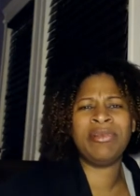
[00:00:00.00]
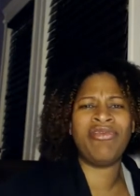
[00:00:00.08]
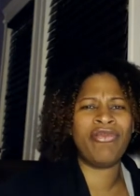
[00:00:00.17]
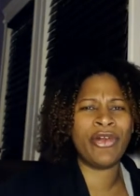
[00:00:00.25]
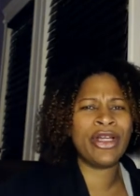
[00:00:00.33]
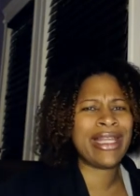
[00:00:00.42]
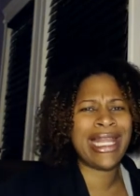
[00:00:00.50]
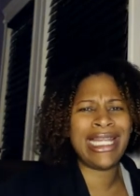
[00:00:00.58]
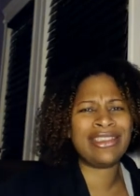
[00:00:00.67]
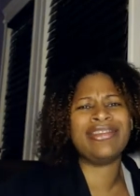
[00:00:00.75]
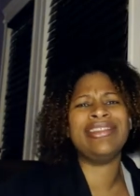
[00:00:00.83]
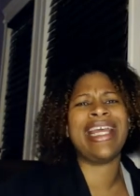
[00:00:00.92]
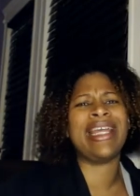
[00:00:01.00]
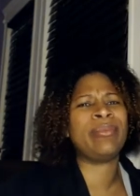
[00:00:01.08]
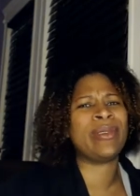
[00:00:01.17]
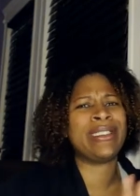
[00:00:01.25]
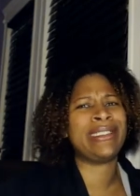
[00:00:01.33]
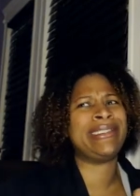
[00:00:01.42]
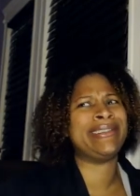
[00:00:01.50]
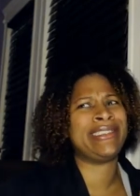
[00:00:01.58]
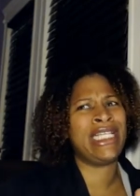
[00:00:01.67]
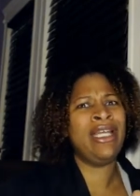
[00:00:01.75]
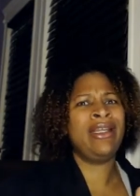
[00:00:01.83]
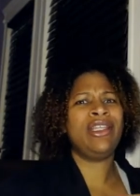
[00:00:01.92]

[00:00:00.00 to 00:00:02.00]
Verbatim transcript: before the internet, because